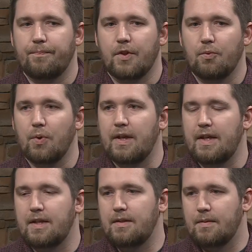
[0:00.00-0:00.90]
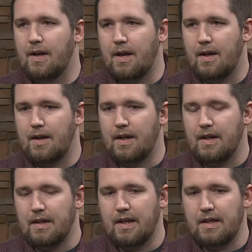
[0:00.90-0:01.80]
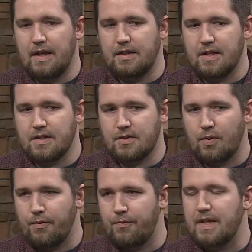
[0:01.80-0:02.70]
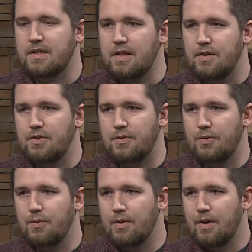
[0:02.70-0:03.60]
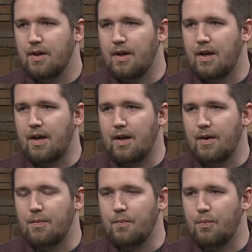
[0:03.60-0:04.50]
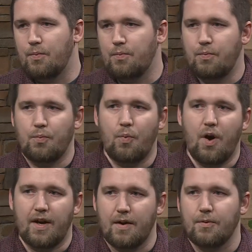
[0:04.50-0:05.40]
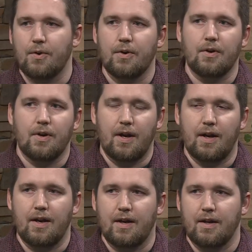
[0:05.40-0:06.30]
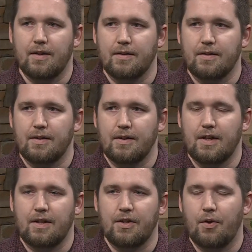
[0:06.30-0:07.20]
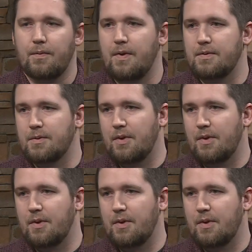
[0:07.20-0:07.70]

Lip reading: really it just sort of fits into whatever, you know, if someone